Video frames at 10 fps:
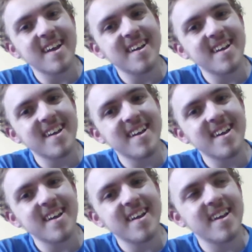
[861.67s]

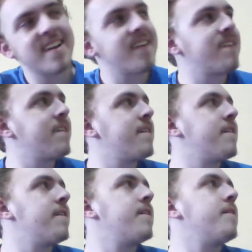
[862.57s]

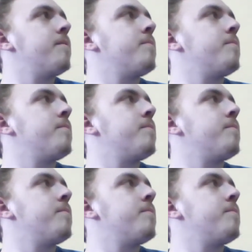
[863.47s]
No one is speaking in this clip.